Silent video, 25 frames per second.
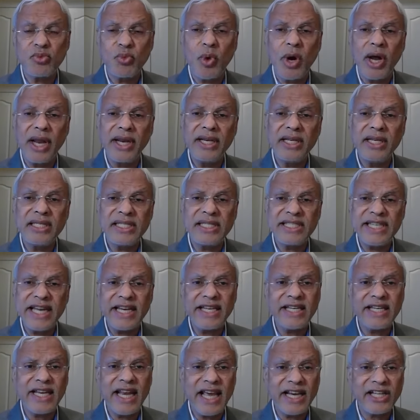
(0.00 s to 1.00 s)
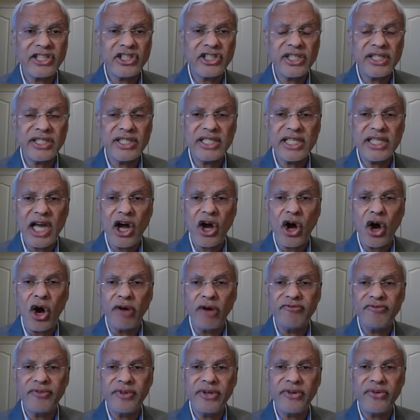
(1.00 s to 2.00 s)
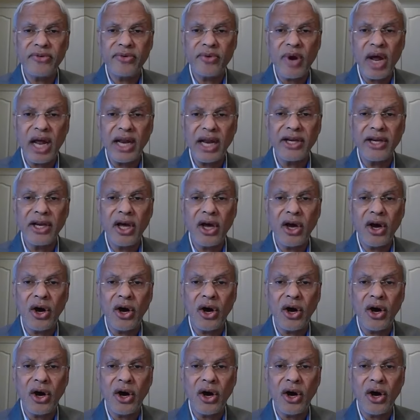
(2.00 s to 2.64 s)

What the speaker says: One, state elections are often run